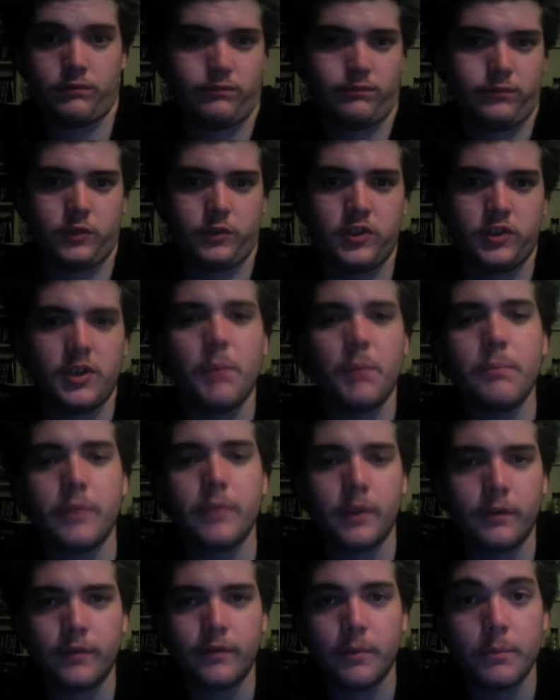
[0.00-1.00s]

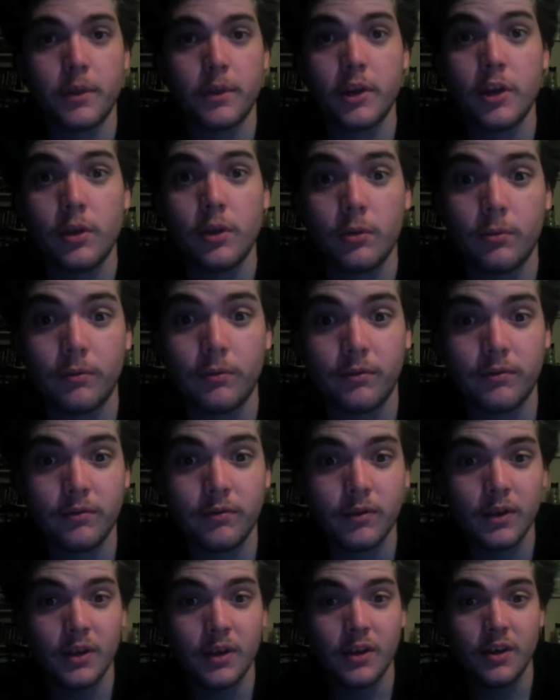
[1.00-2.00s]
something from the news
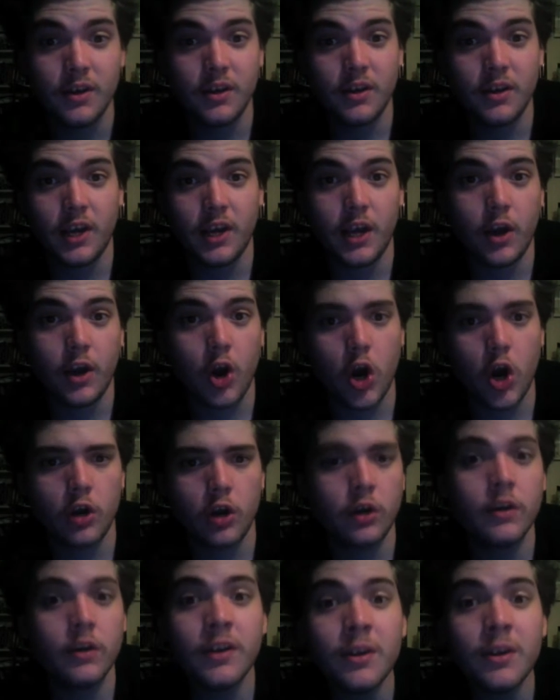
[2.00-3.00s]
in our
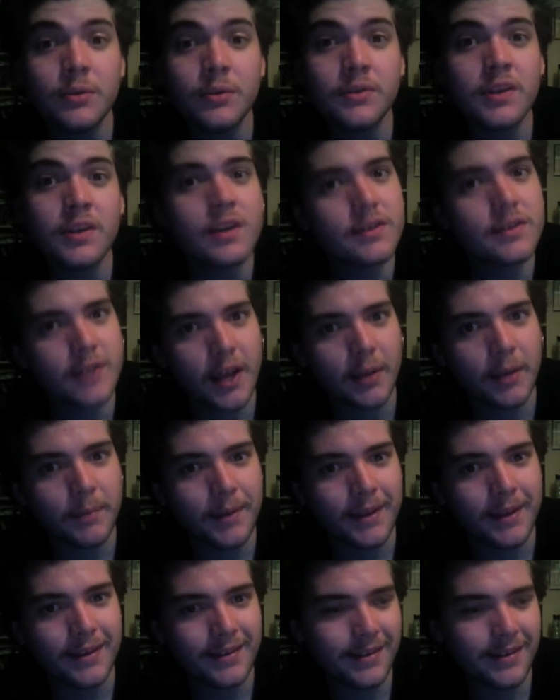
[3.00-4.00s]
news
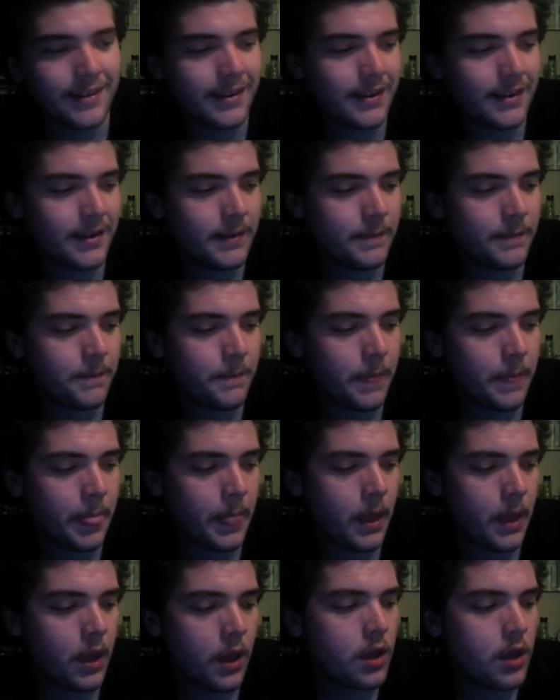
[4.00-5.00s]
segment.
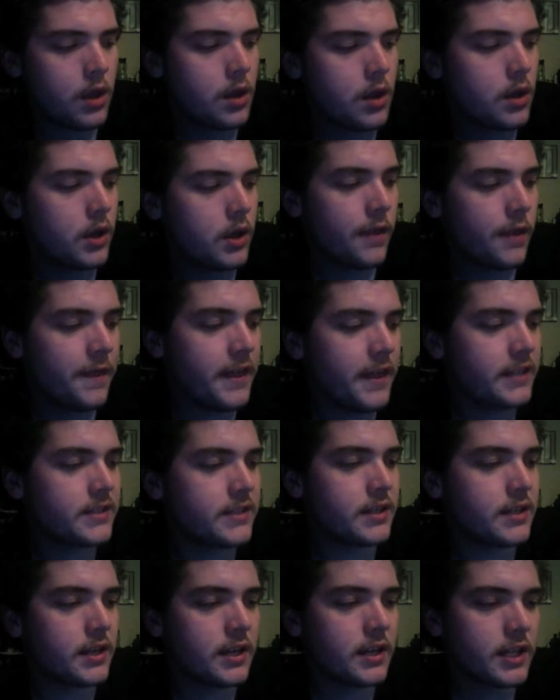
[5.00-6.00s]

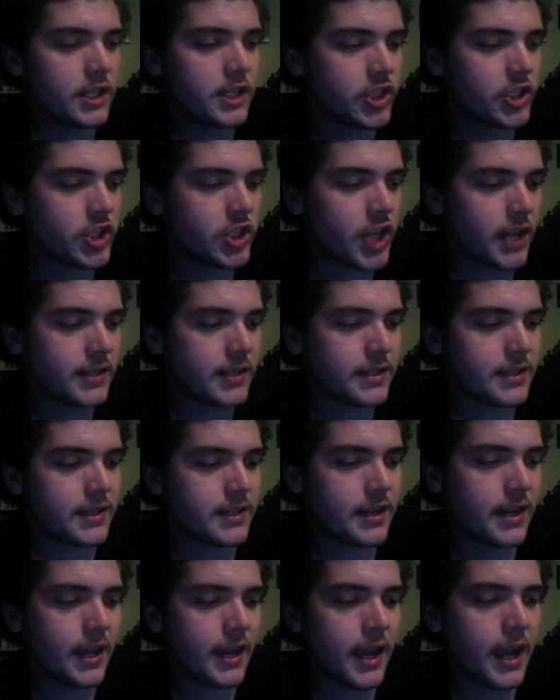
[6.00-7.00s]
This just
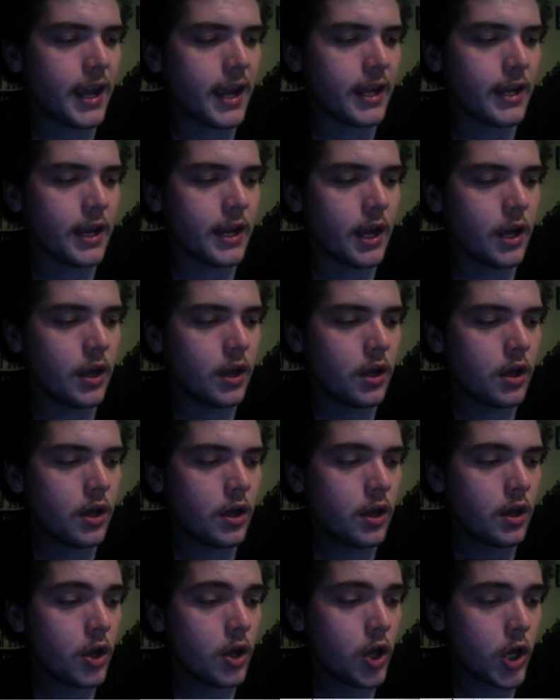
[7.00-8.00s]
in.
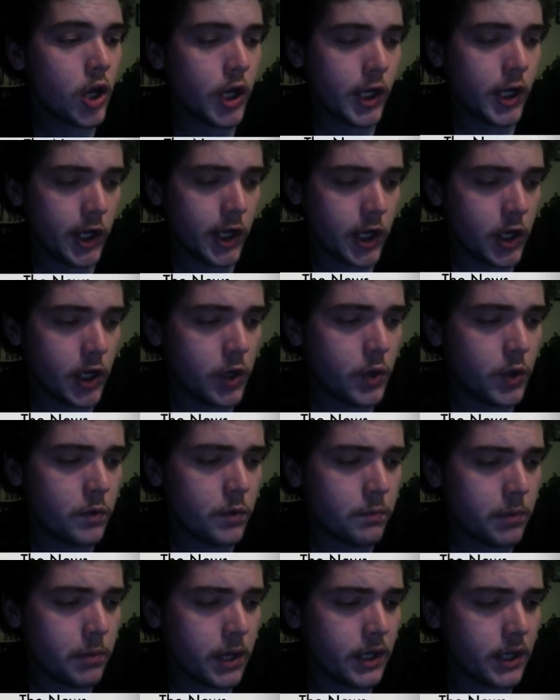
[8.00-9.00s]

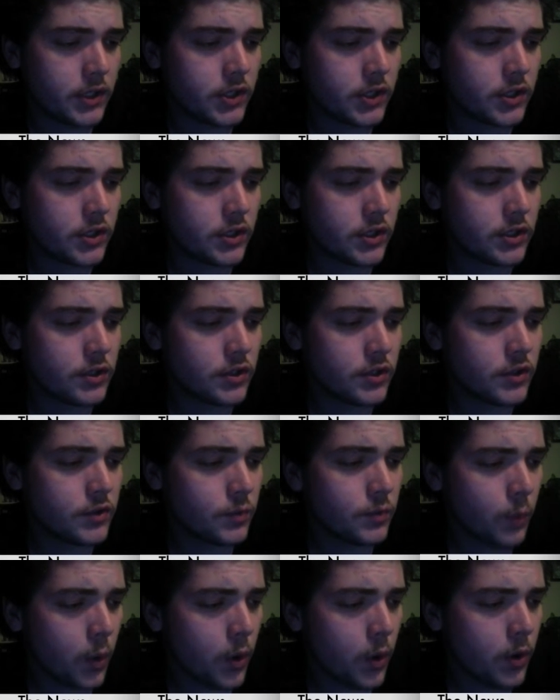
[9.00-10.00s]
Nude beaches
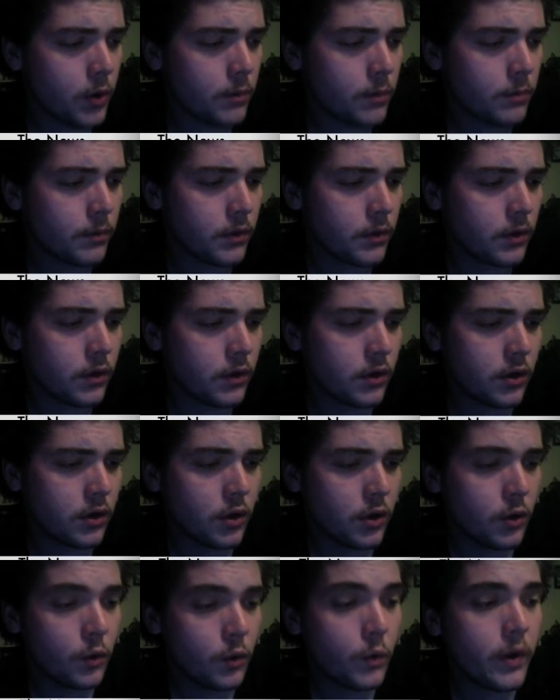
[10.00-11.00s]
swarmed
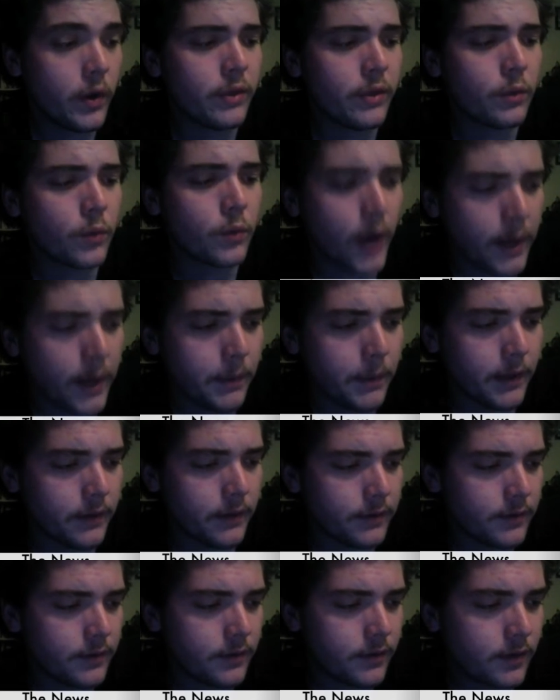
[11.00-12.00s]
with
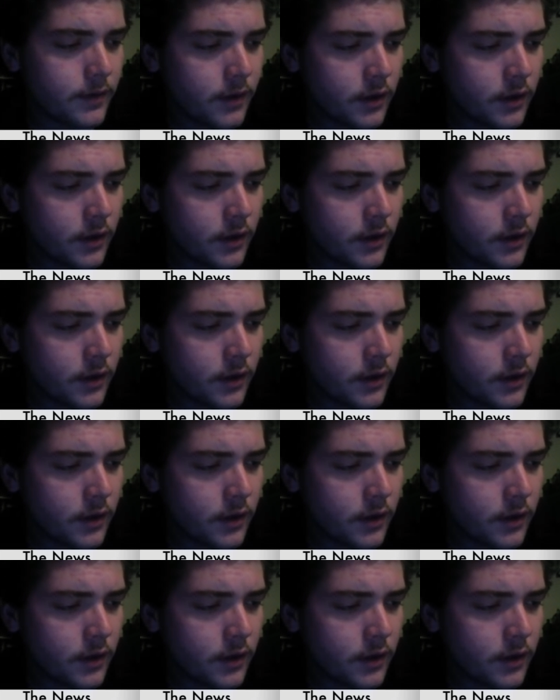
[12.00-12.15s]
rapists.